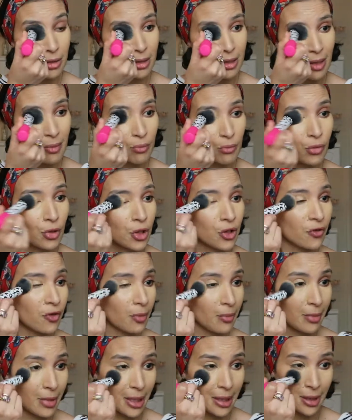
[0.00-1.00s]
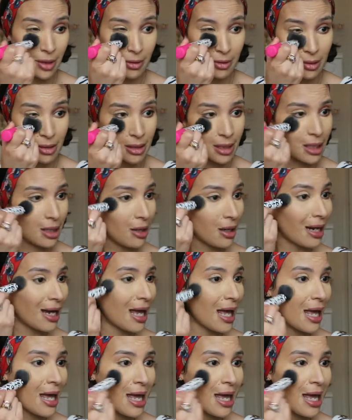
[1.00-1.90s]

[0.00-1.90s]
same brush for my concealer